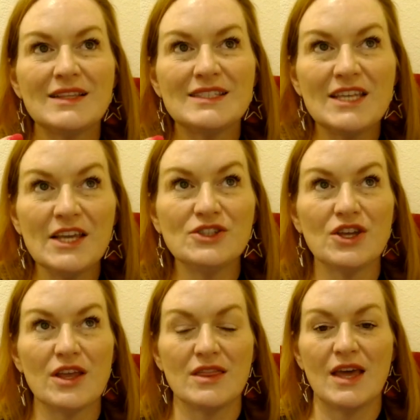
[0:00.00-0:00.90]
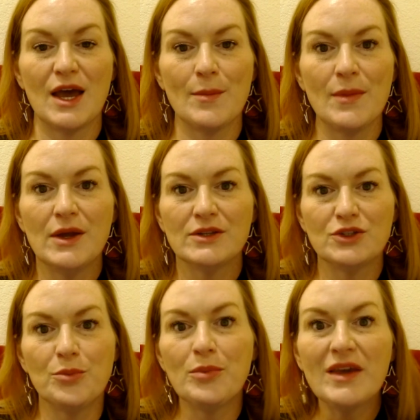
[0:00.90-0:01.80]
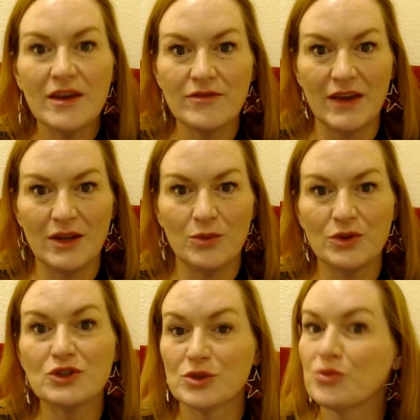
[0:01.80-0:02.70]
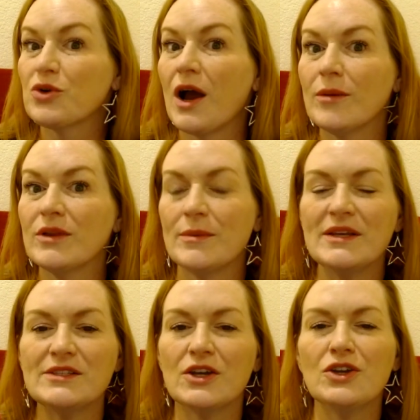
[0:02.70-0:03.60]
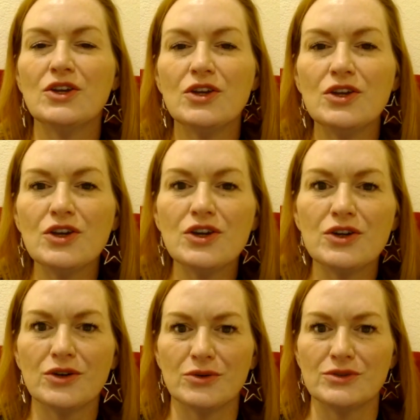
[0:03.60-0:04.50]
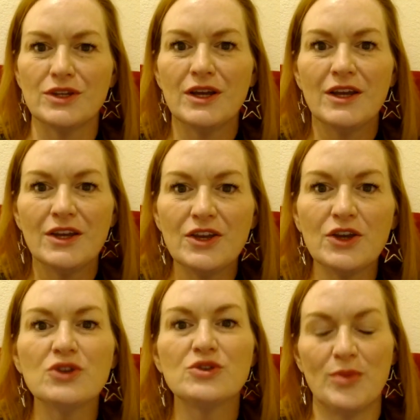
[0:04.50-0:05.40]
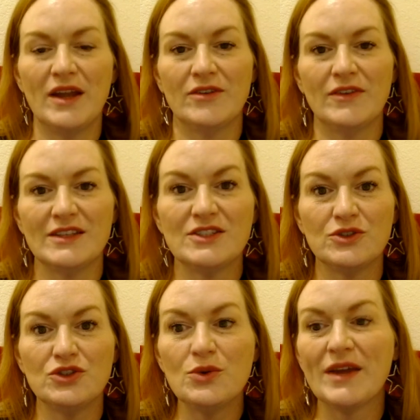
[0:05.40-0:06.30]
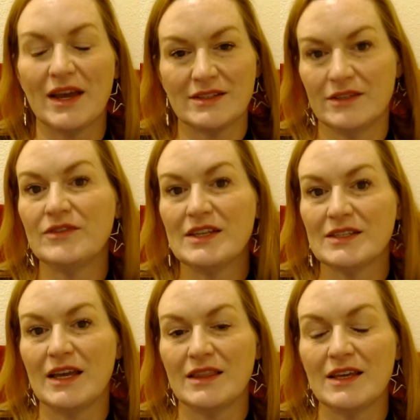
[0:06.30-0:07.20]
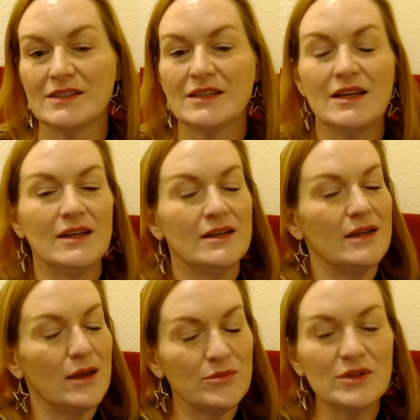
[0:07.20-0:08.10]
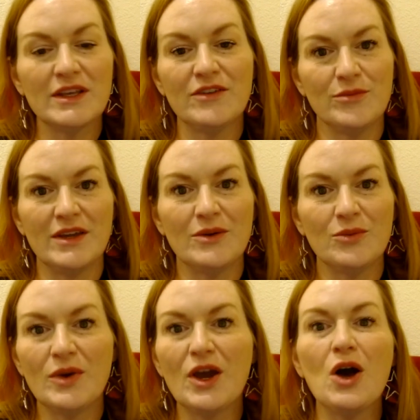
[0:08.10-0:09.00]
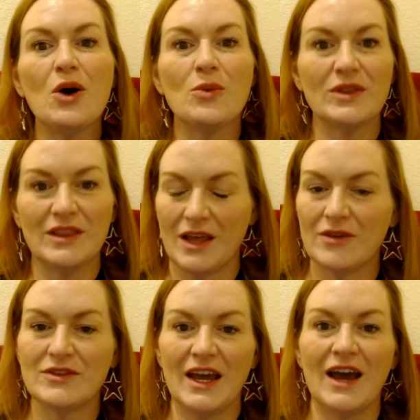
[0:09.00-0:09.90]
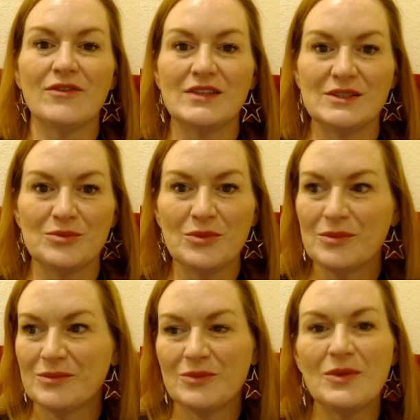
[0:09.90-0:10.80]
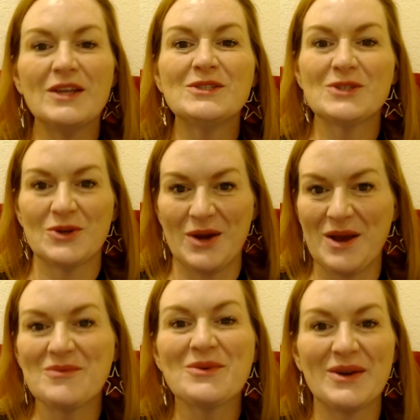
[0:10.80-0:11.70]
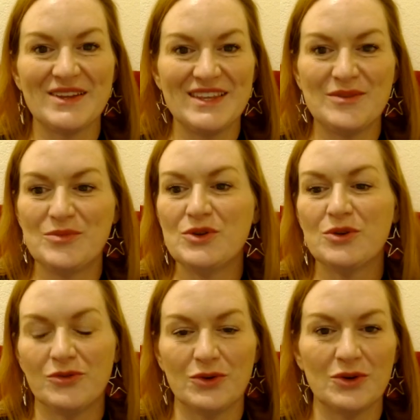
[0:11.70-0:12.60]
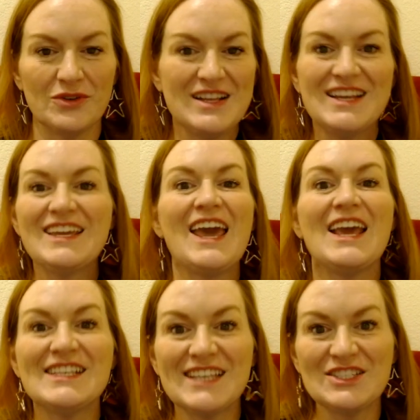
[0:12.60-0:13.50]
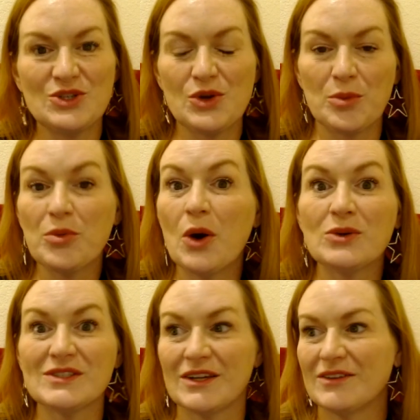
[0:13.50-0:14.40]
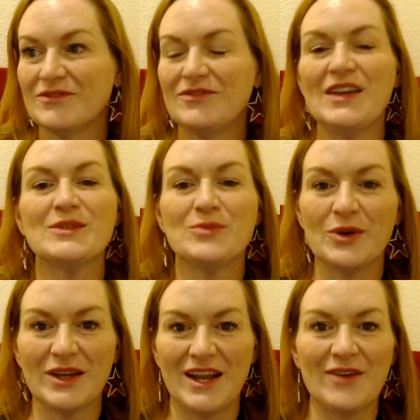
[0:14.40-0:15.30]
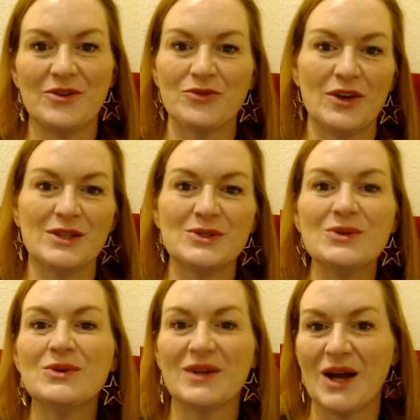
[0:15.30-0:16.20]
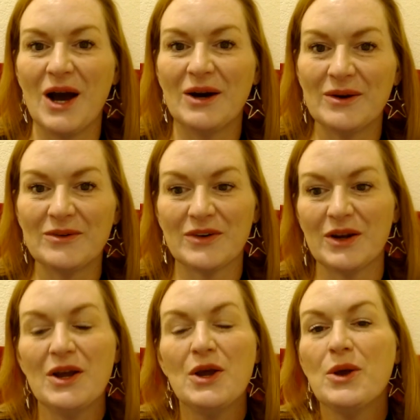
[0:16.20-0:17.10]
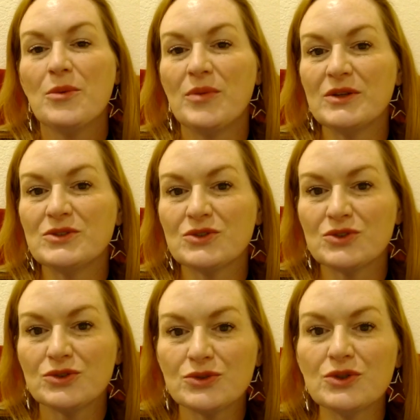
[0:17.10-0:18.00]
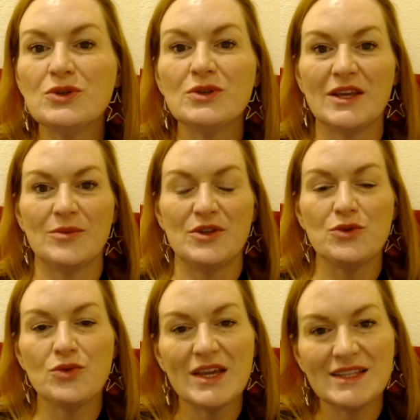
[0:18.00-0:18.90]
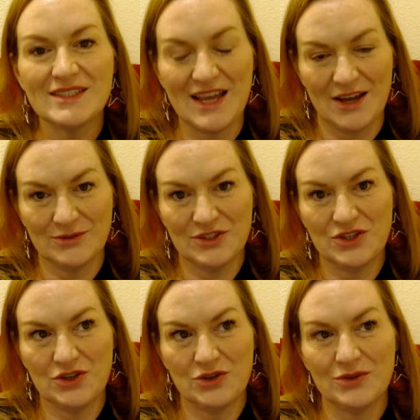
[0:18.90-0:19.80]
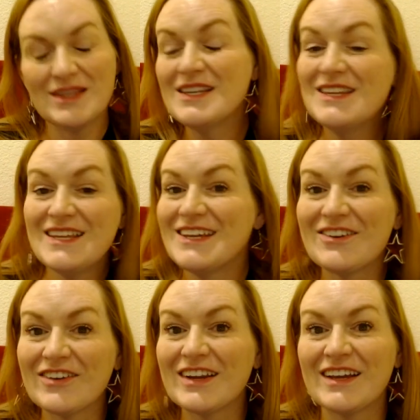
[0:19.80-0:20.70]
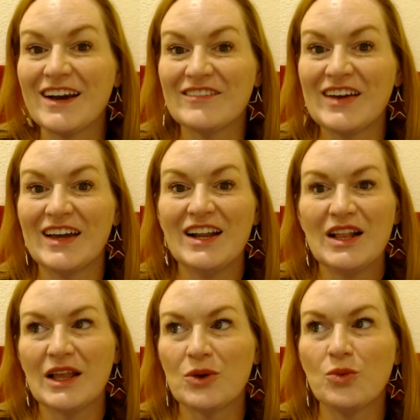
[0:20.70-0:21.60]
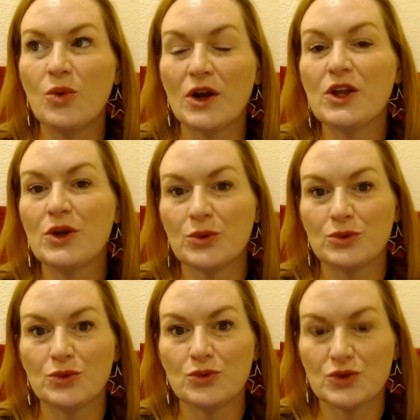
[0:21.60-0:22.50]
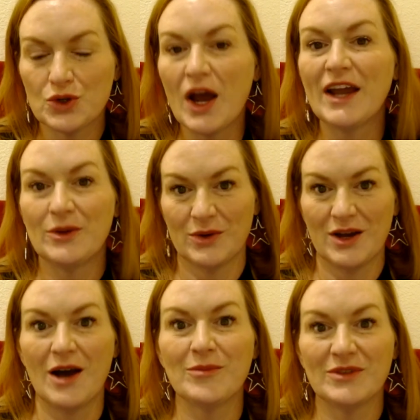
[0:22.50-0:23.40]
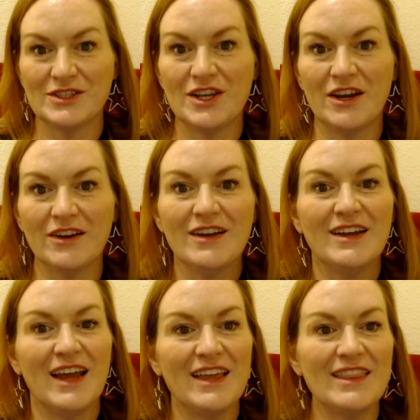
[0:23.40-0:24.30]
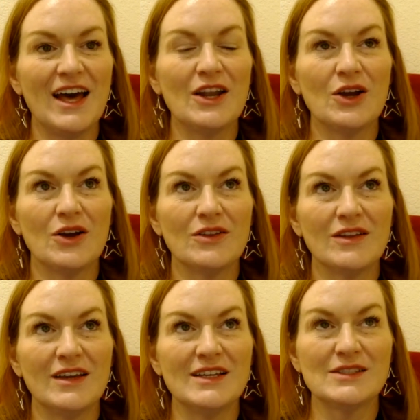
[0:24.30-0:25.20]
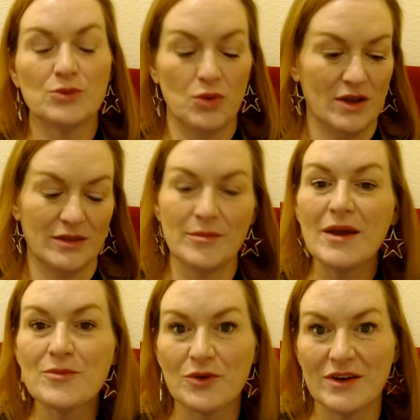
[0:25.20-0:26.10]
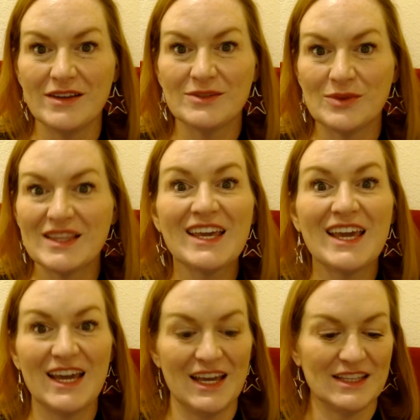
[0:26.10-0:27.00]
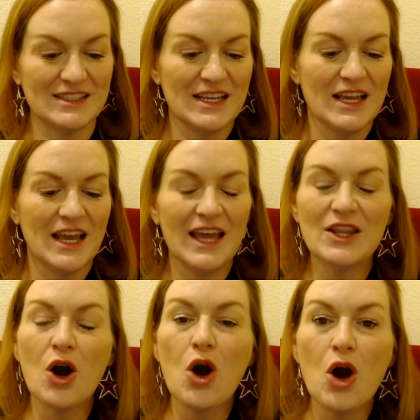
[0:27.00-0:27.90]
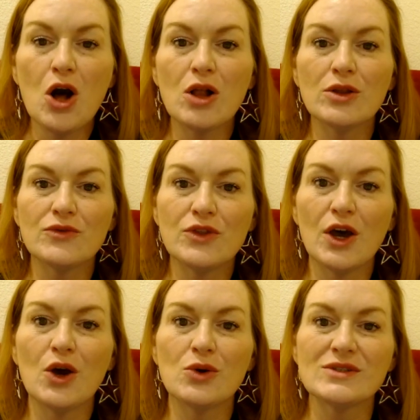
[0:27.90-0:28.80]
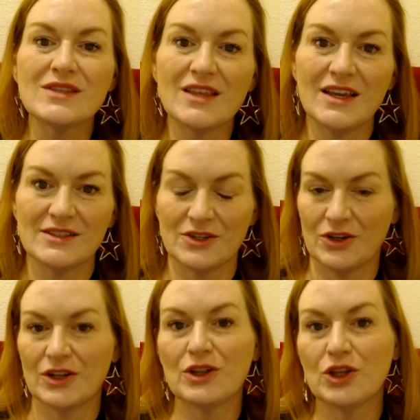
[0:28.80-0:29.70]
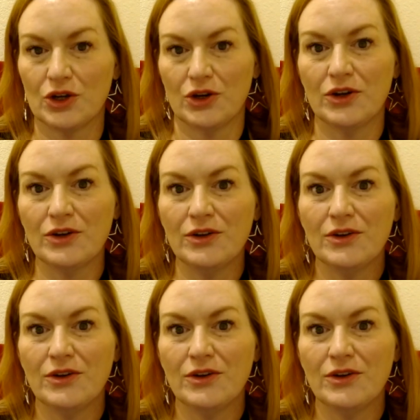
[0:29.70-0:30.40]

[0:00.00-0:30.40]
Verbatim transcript: teaching them to pivot when there's a problem is a huge, huge benefit doing activities like this and believe me, we all would love to have these Instagram worthy, beautiful cakes that you can post on Facebook and have your friends ooh and ah over. But truly, when you get down to the nitty gritty of it, like what are you trying to accomplish here? And that is one, the memories with the kids, and all of those things they're going to learn